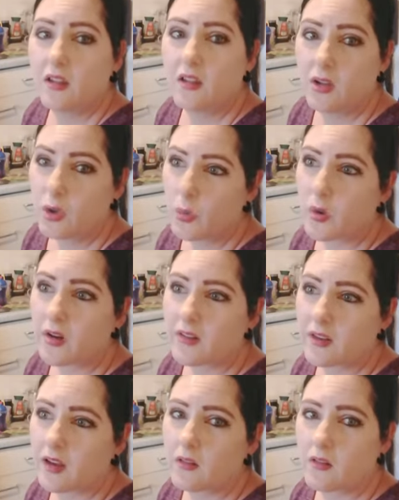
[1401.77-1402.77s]
you want to
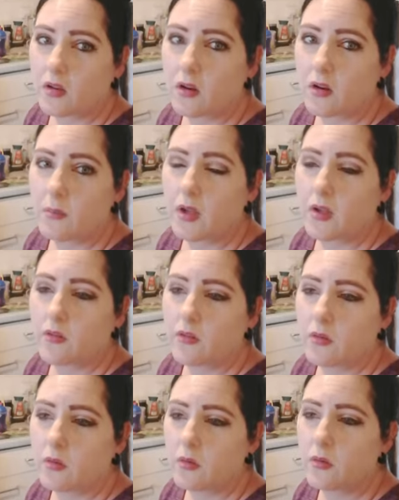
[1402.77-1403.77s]
take the time out
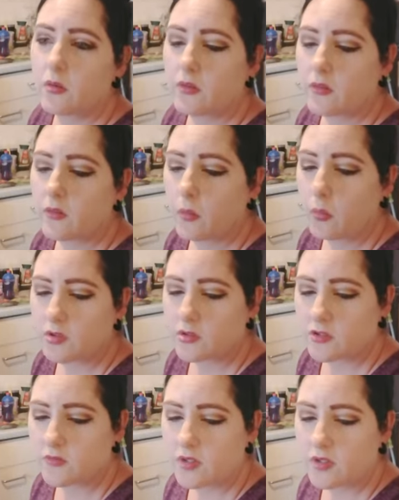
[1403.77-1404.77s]
to watch the
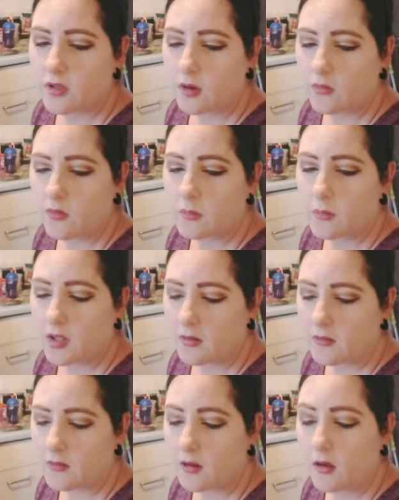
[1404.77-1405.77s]
videos. It
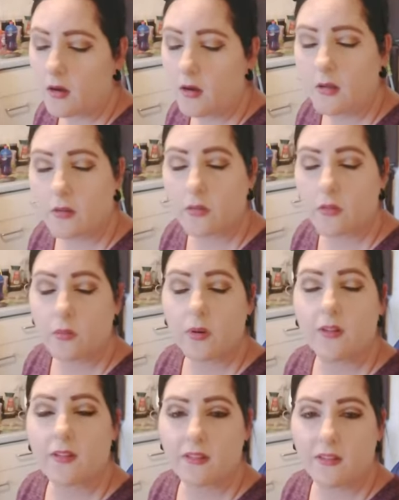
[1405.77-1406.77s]
means a lot, and I just wanted
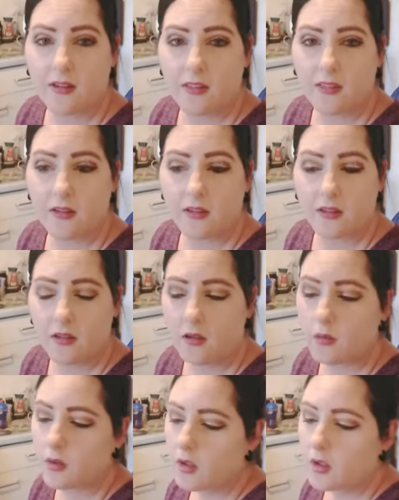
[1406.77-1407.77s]
to say thank you.
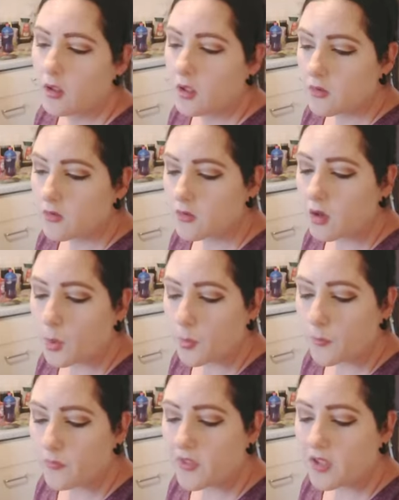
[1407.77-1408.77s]
So
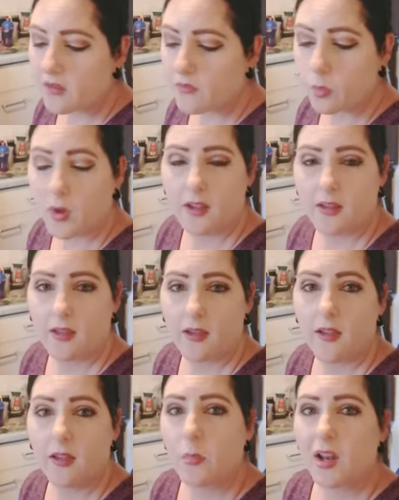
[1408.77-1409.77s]
the giveaway, yeah,
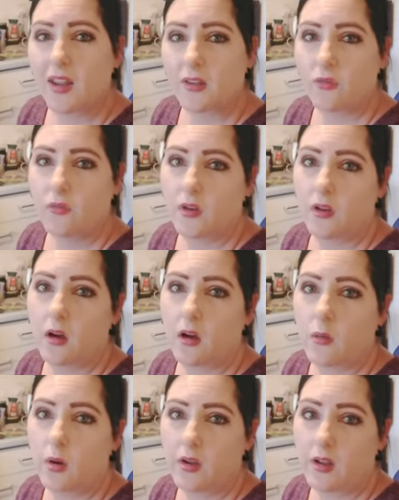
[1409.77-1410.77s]
in my last video
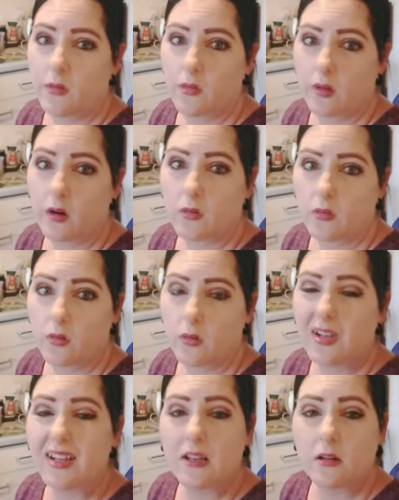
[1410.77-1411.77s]
I announced that I was doing
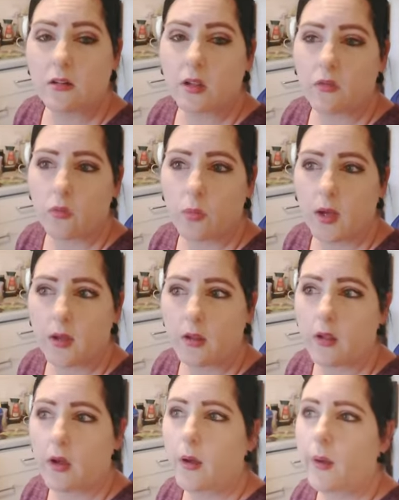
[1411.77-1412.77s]
a little giveaway.
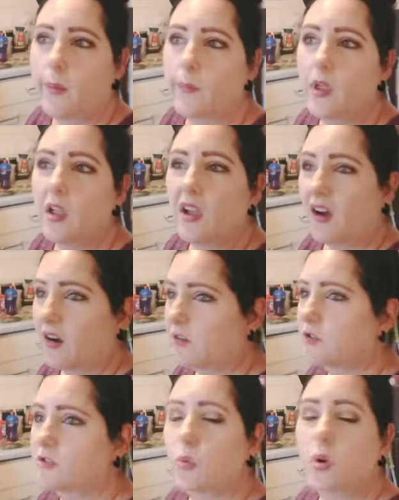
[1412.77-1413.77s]
I
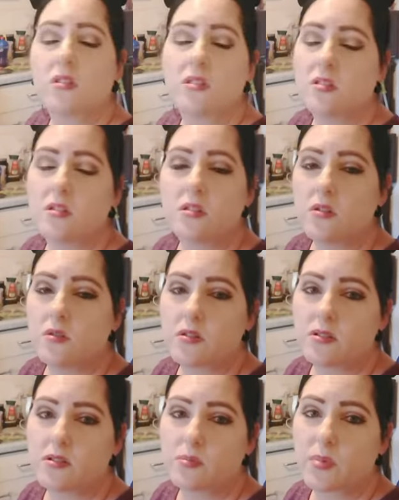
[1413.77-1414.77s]
just wanted to do
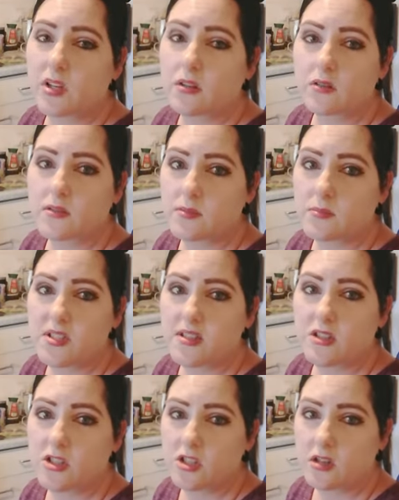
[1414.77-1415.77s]
sprinkle some
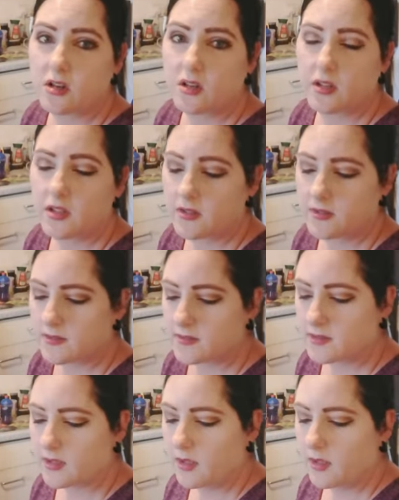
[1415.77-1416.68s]
Stitchy Kindness.